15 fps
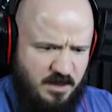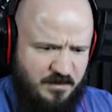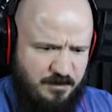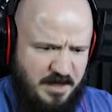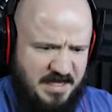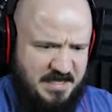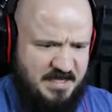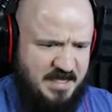of
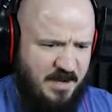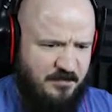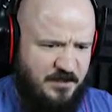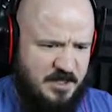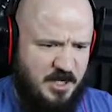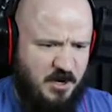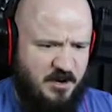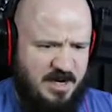my stuff
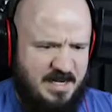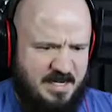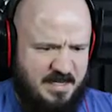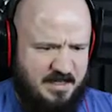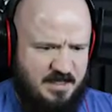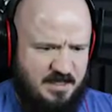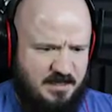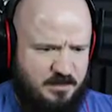is already
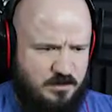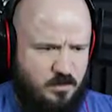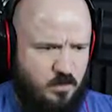at like,